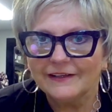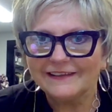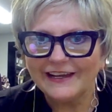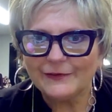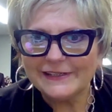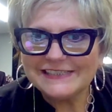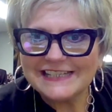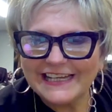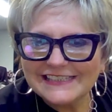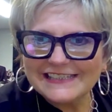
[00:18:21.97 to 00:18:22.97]
Terry
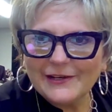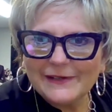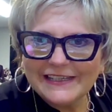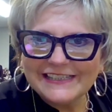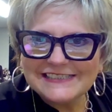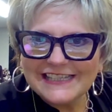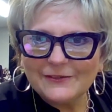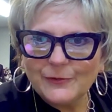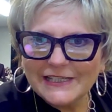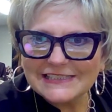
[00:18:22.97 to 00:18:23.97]
Lynn
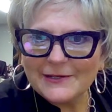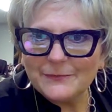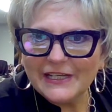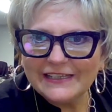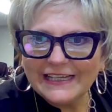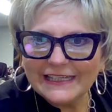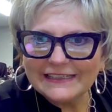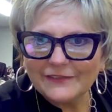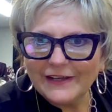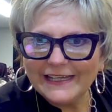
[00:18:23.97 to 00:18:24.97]
said, wigs can be
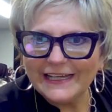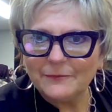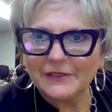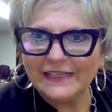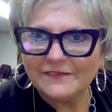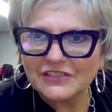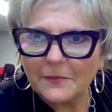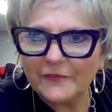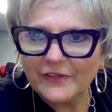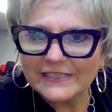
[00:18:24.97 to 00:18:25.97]
addictive. I can't believe
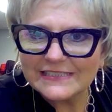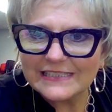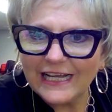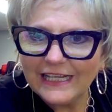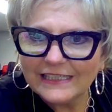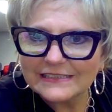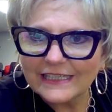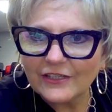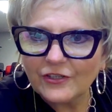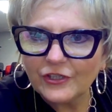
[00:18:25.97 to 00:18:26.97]
some of the styles
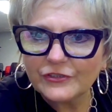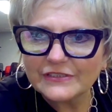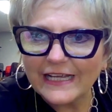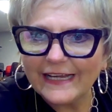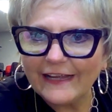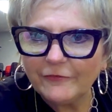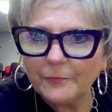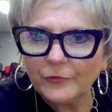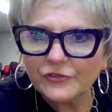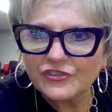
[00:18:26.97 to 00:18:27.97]
and colors I have
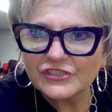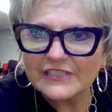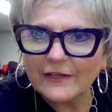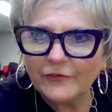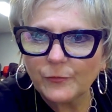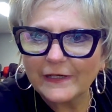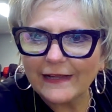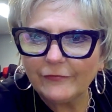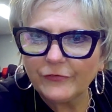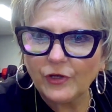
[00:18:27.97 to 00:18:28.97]
purchased. Never would
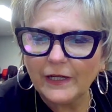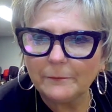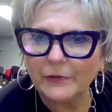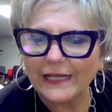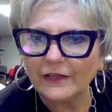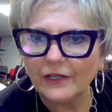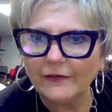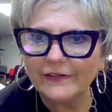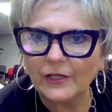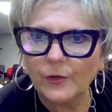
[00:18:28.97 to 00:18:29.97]
have thought, but I
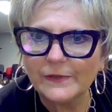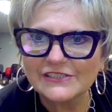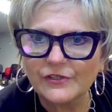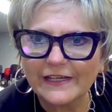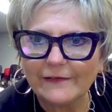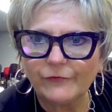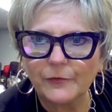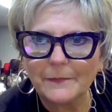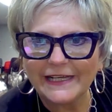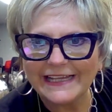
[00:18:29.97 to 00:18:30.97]
love it. Always looking
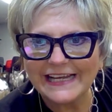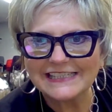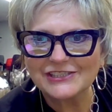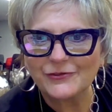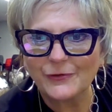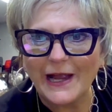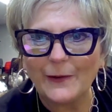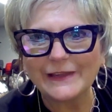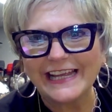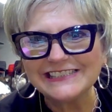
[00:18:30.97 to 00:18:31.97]
for my next
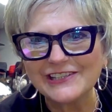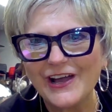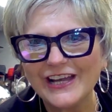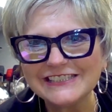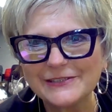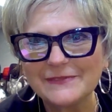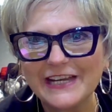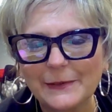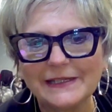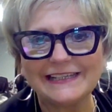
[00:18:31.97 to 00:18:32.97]
crown. That's awesome,
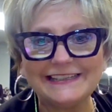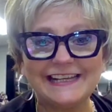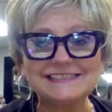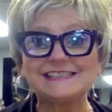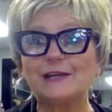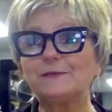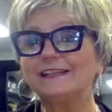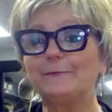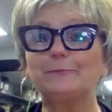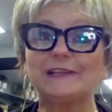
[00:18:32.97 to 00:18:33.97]
Terry Lynn. Yes, Terry
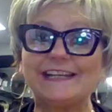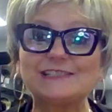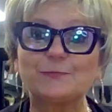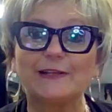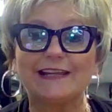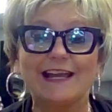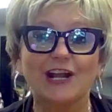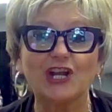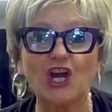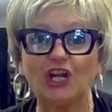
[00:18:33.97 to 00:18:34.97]
Lynn plays with
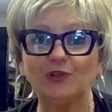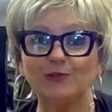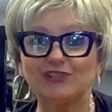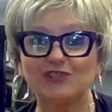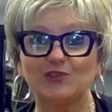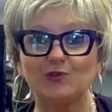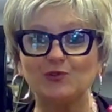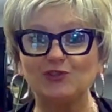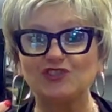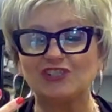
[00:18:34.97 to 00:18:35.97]
colors
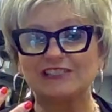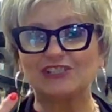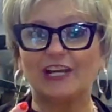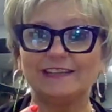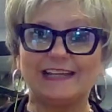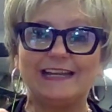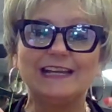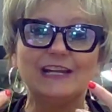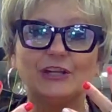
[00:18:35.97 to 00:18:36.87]
too. She's done like